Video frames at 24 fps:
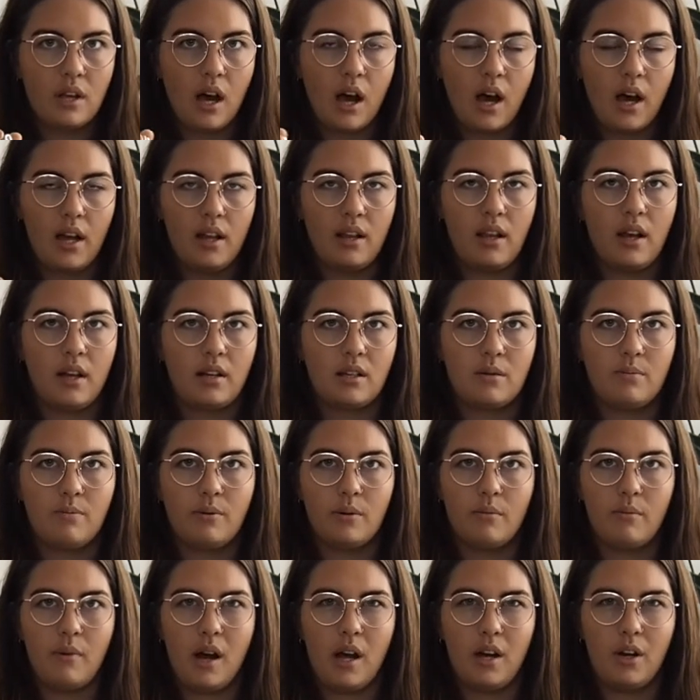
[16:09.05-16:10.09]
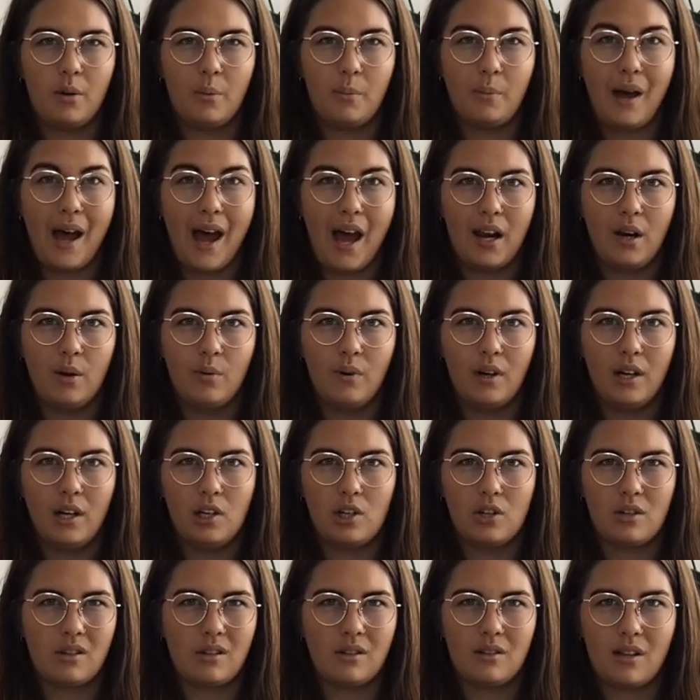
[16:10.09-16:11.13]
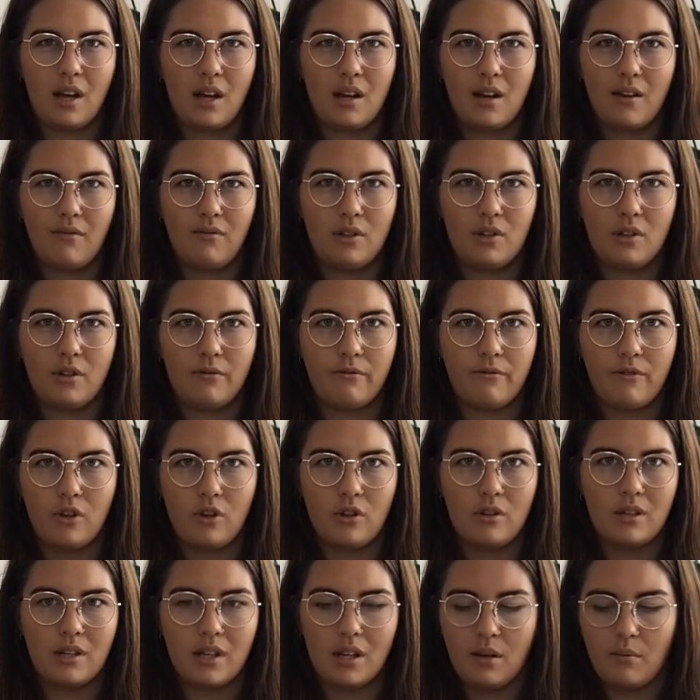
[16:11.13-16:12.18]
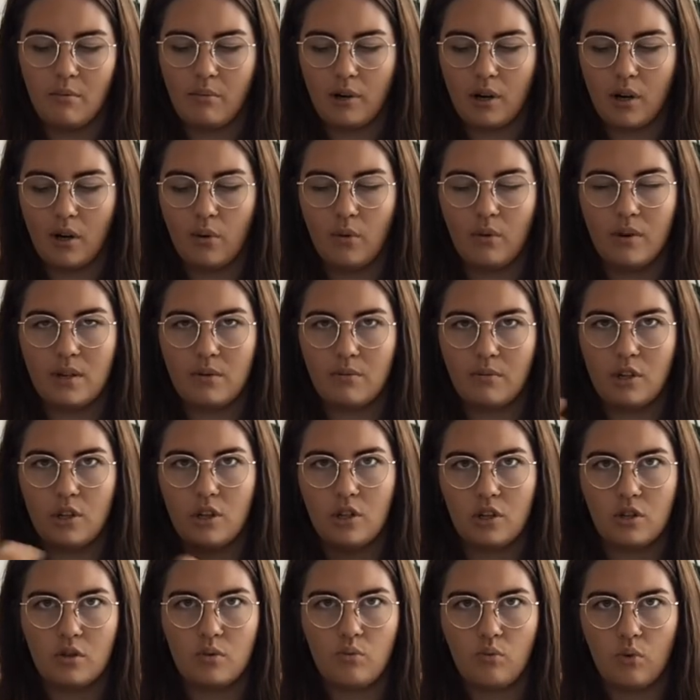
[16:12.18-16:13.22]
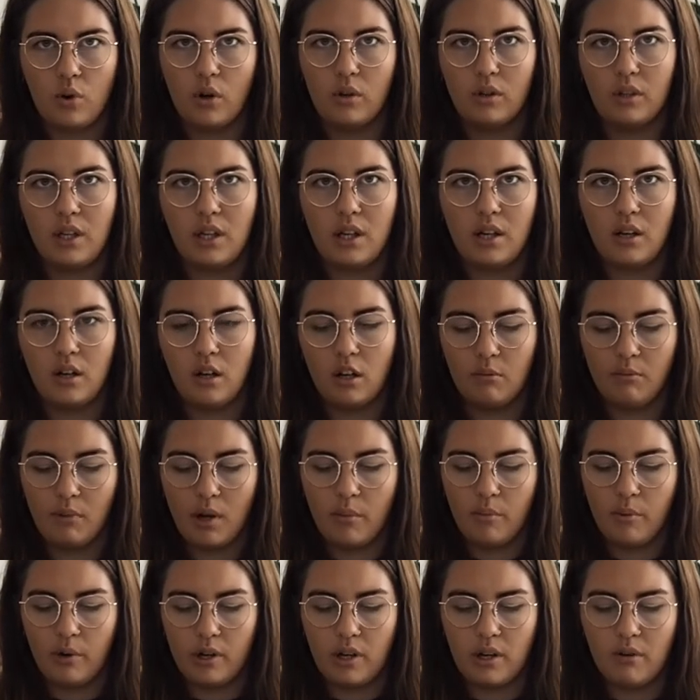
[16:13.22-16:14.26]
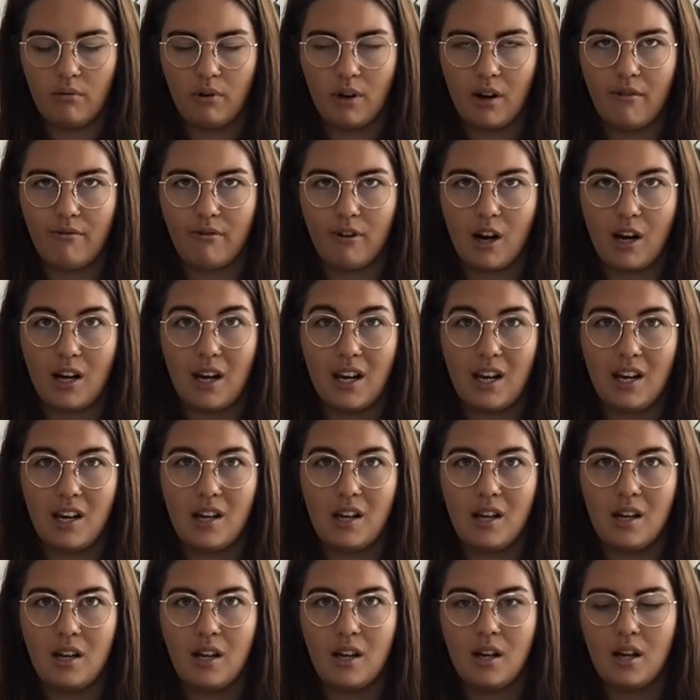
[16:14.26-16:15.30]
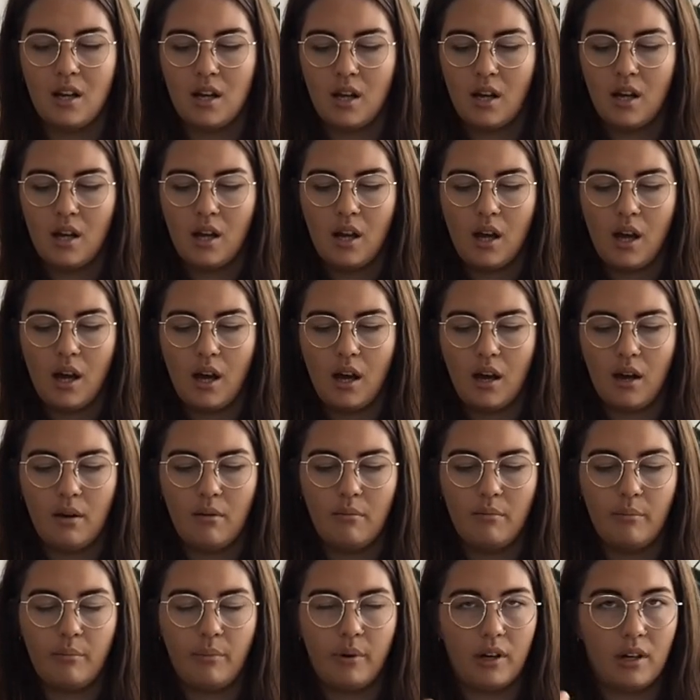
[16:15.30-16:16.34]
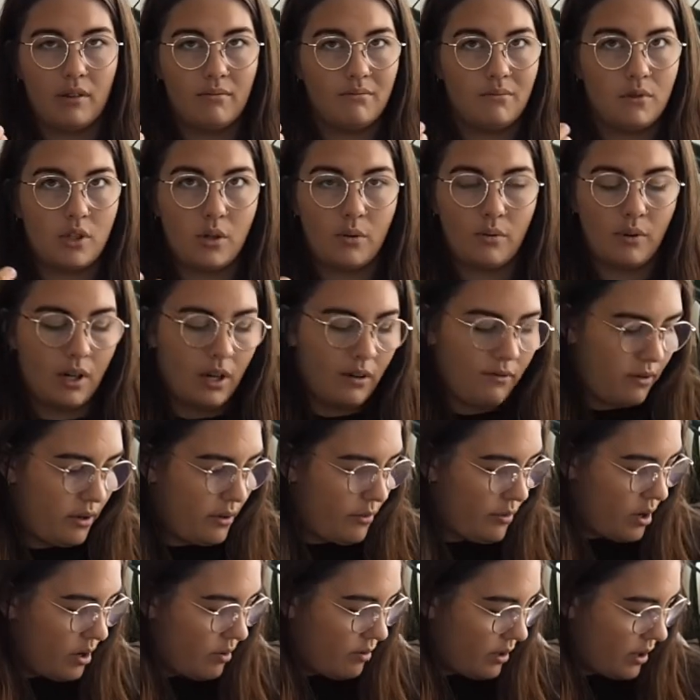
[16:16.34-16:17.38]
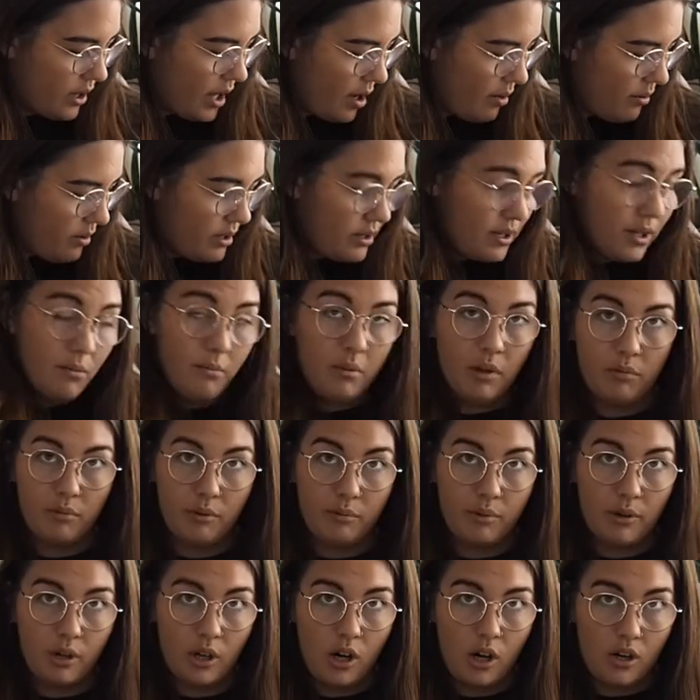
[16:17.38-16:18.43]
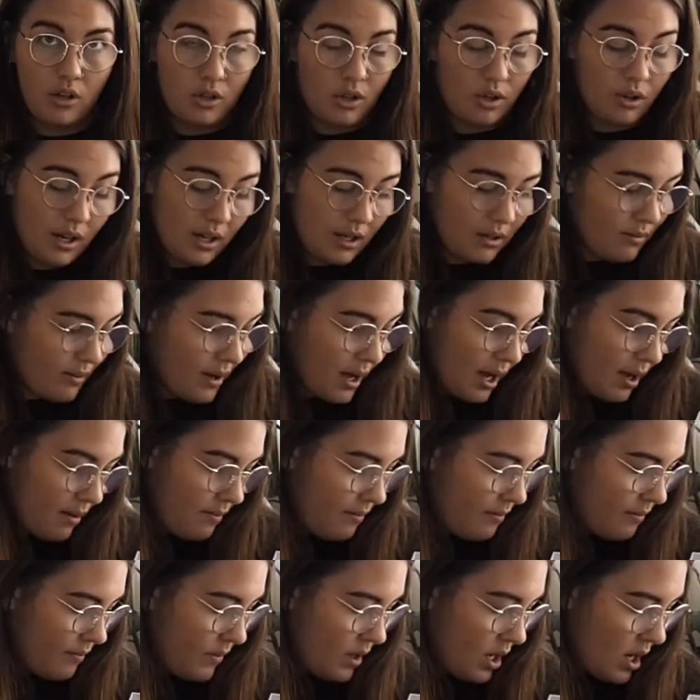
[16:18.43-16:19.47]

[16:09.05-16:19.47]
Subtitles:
I like to put mine on Pan Away just because I never diffuse it, but I always want to just roll it on my body wherever I need it. But do whatever you want with that one. Some people put it on Stress Away.